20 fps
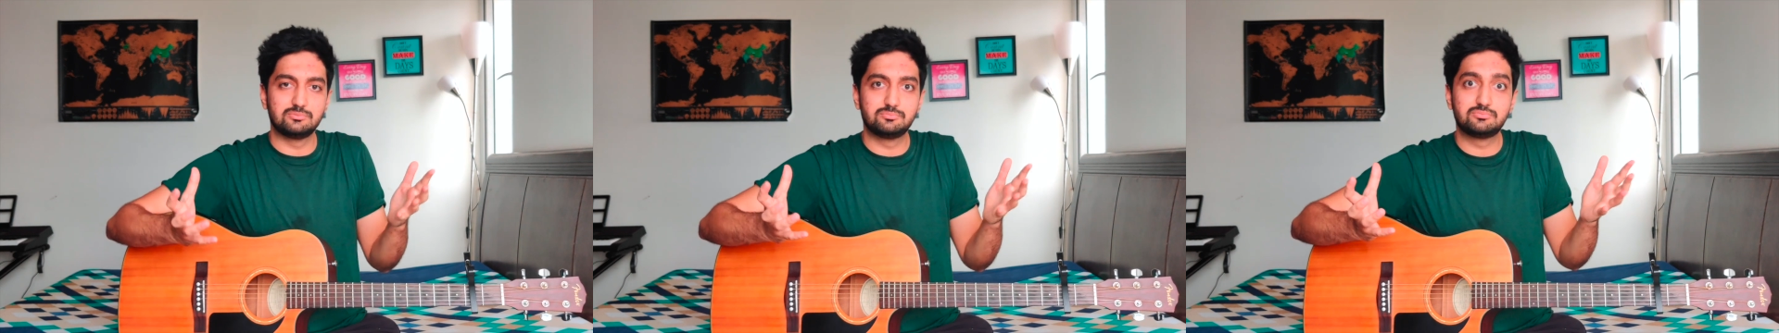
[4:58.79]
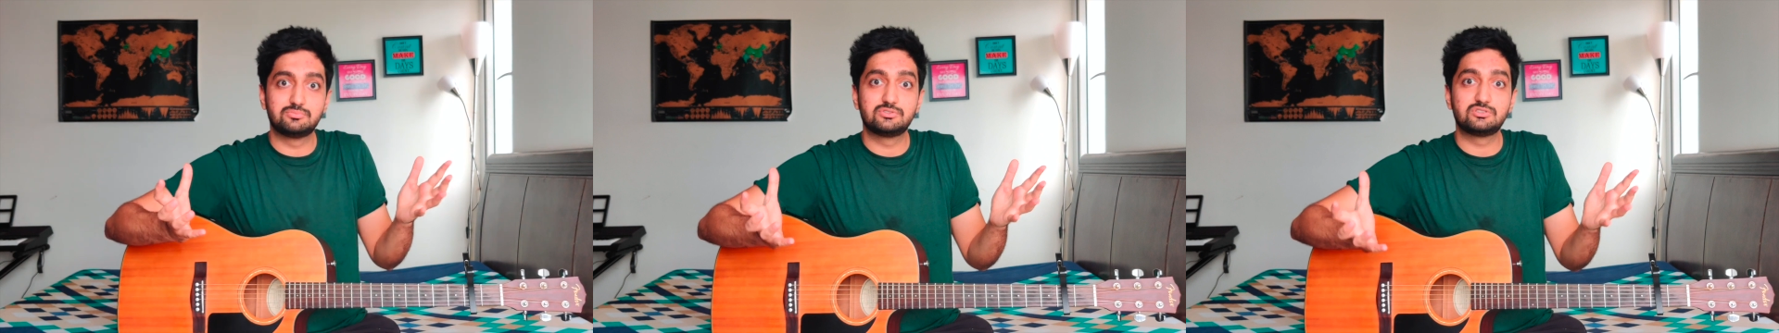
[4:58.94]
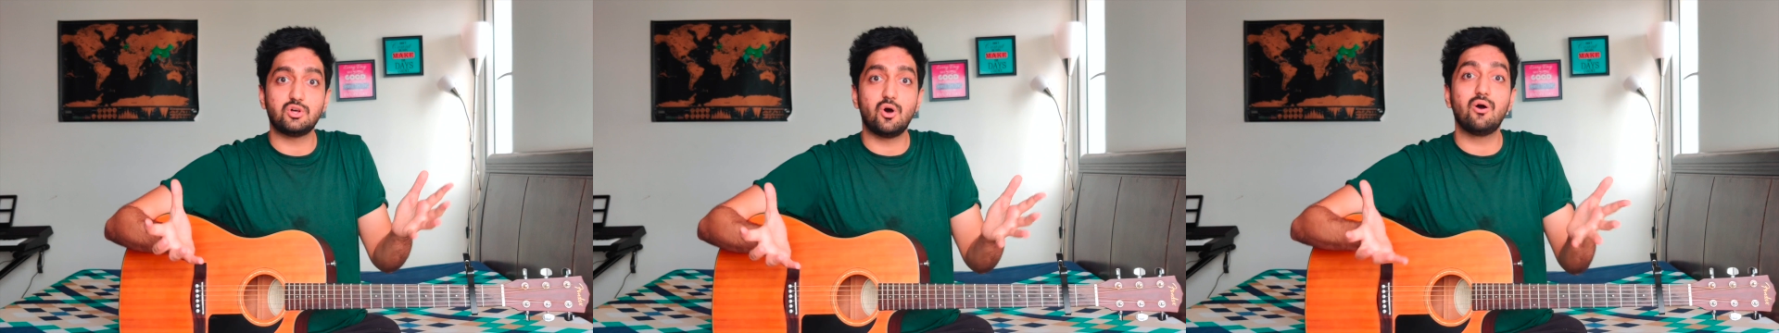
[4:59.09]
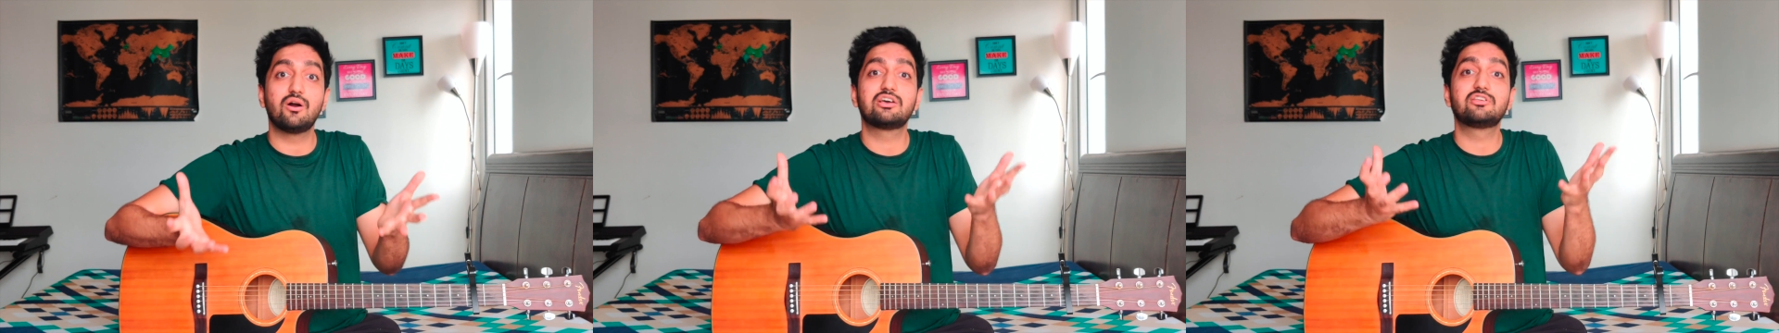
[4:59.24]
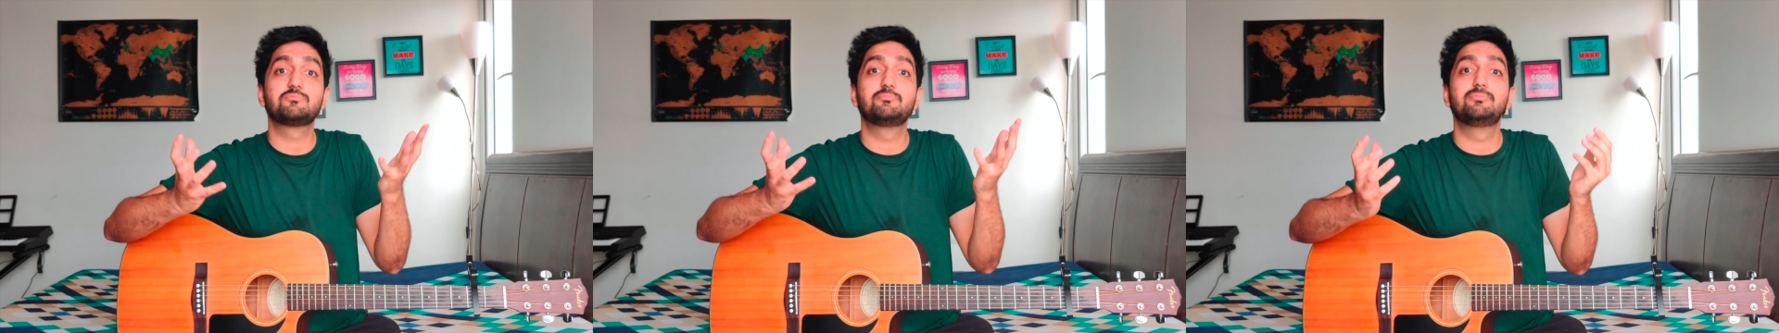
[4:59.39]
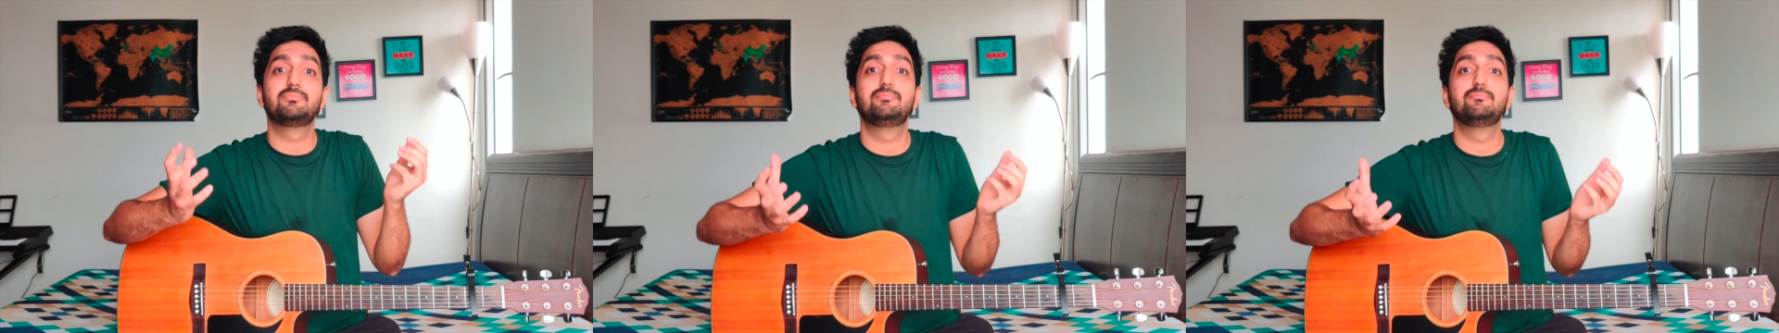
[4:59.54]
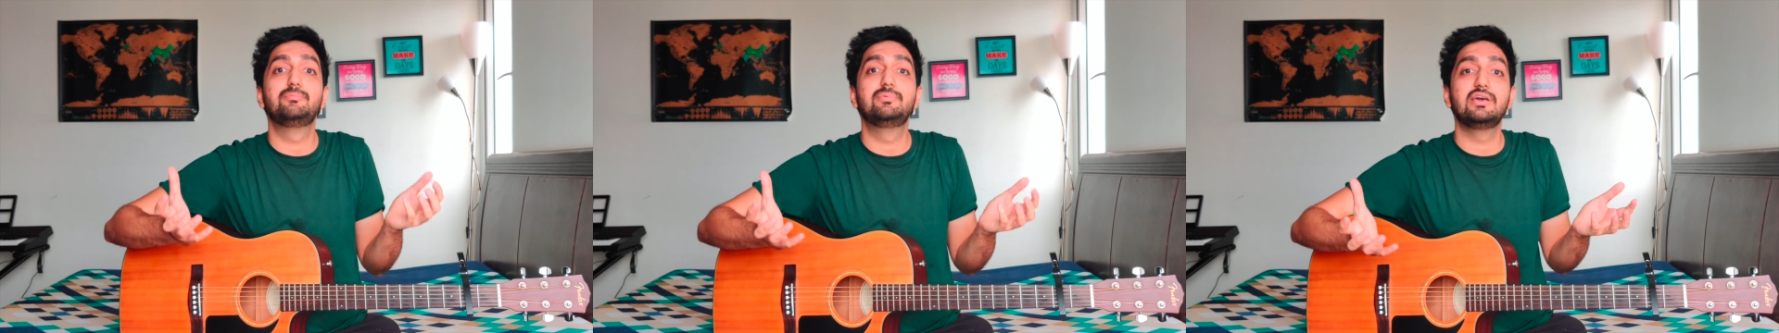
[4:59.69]
song is
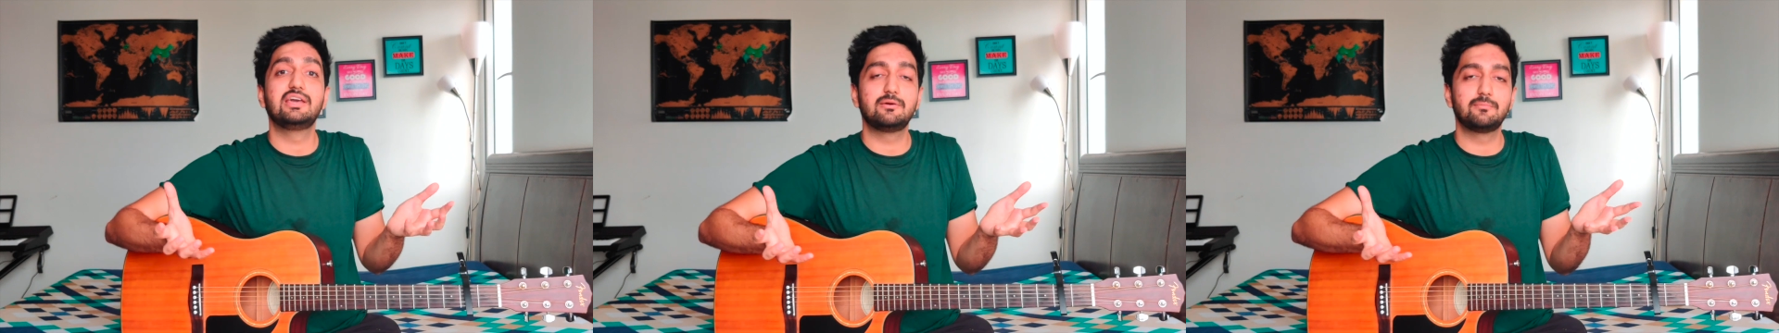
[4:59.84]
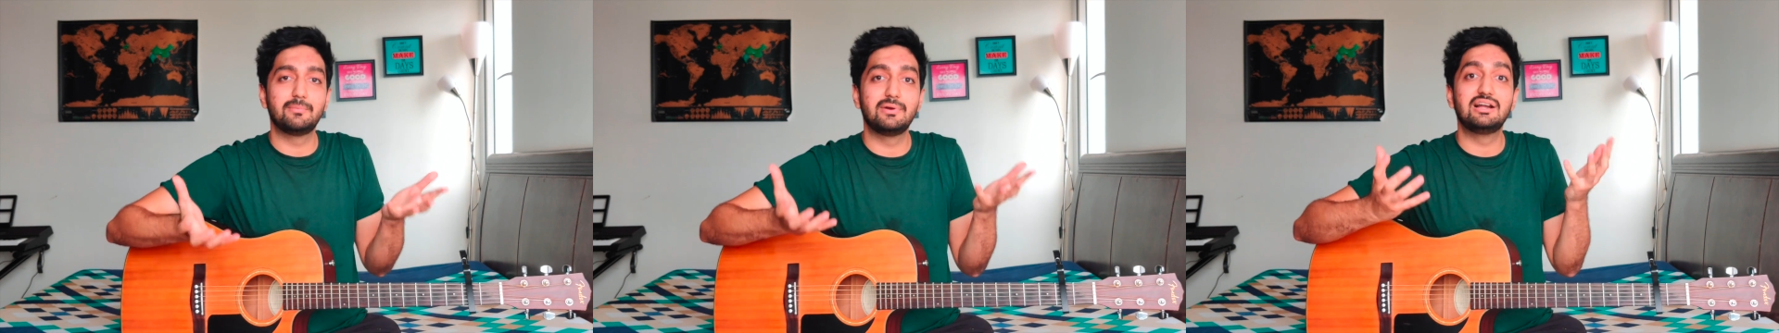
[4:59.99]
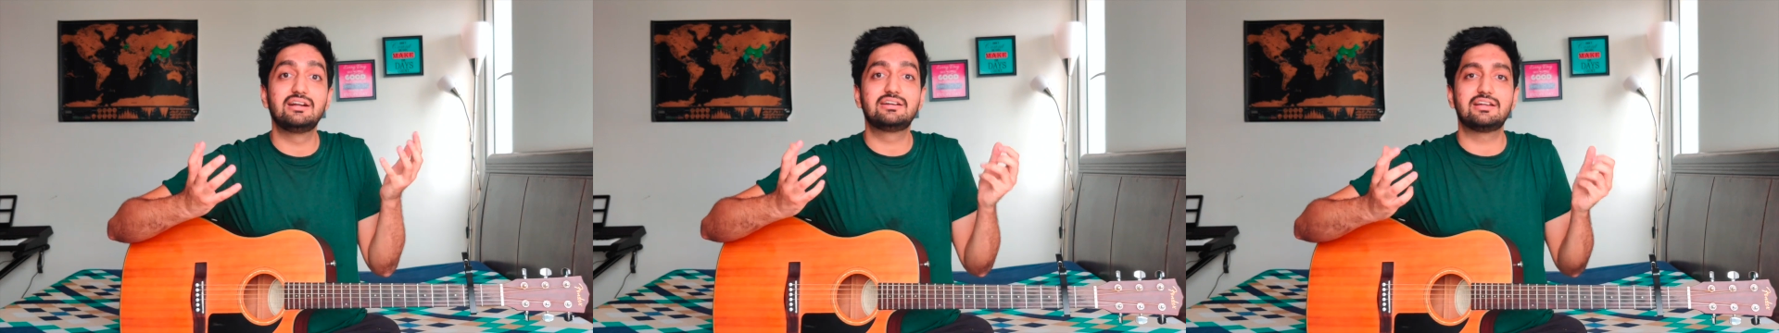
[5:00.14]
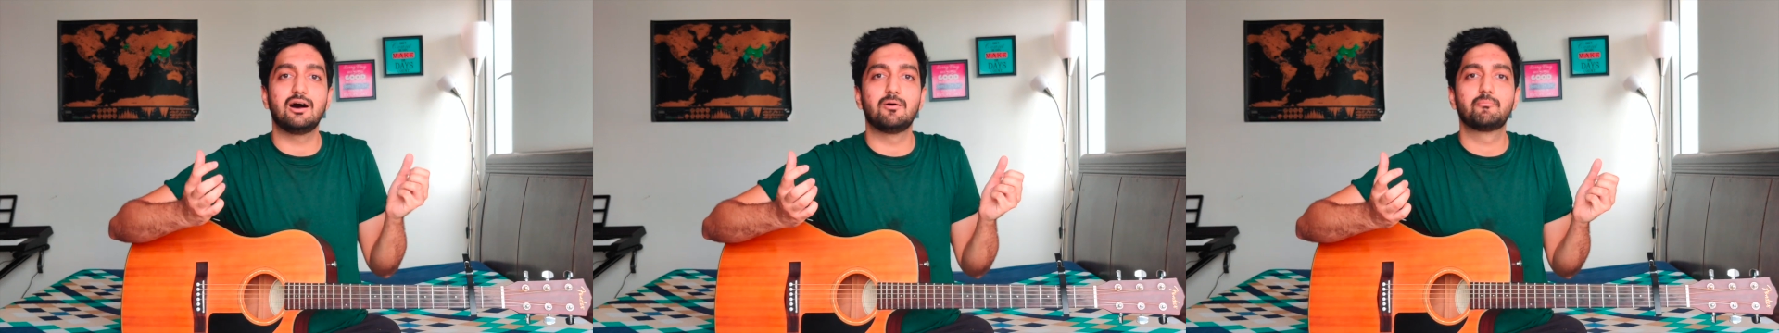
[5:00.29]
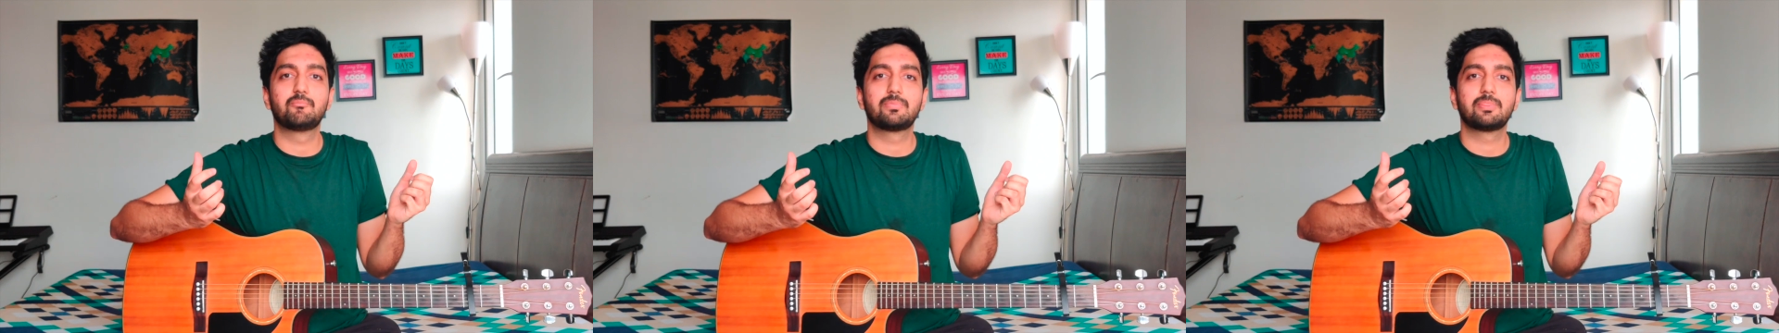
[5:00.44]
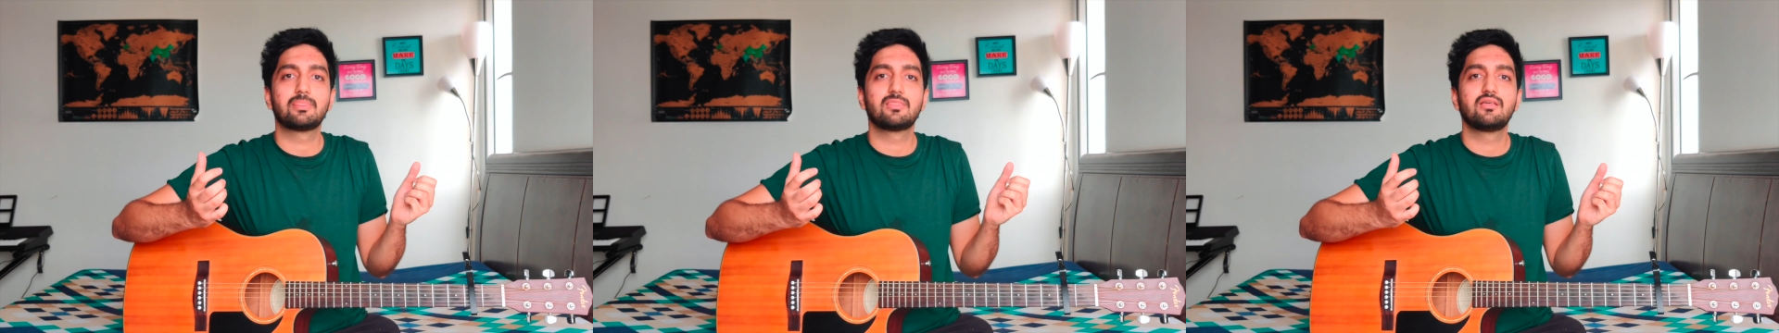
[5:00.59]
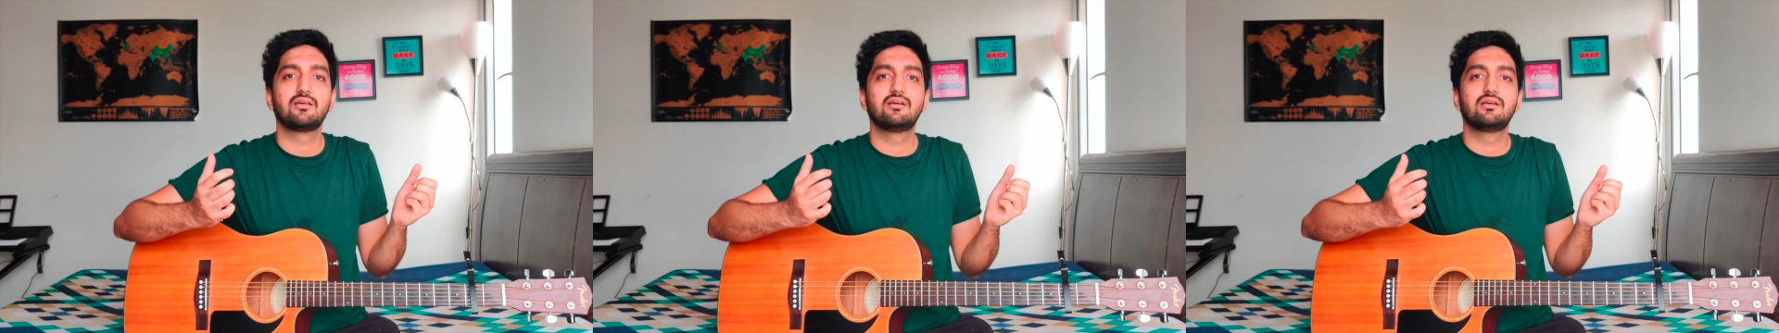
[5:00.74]
being built up.